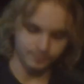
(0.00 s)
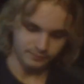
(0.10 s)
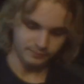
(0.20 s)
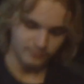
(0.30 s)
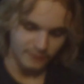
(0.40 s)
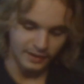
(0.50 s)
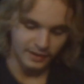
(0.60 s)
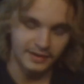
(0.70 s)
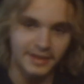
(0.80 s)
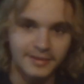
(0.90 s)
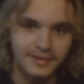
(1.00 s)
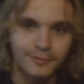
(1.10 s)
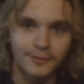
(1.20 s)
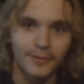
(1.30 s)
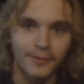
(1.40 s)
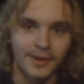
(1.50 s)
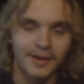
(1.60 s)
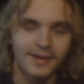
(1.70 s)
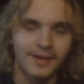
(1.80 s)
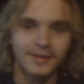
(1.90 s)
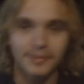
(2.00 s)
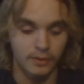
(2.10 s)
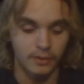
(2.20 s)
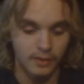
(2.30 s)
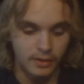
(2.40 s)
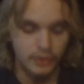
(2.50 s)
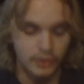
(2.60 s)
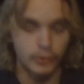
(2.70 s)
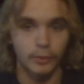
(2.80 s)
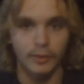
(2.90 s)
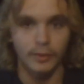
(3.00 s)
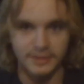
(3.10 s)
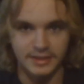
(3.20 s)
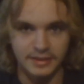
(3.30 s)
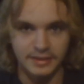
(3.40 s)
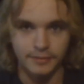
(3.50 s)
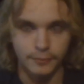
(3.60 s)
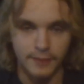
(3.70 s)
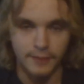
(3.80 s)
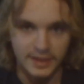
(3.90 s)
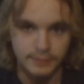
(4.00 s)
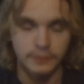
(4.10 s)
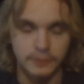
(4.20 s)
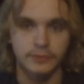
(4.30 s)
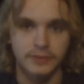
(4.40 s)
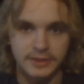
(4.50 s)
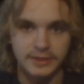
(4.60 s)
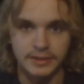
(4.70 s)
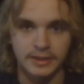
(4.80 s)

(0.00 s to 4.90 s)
Get the food away, throw it away. You'll want to eat the food less because you'll see it less, you know.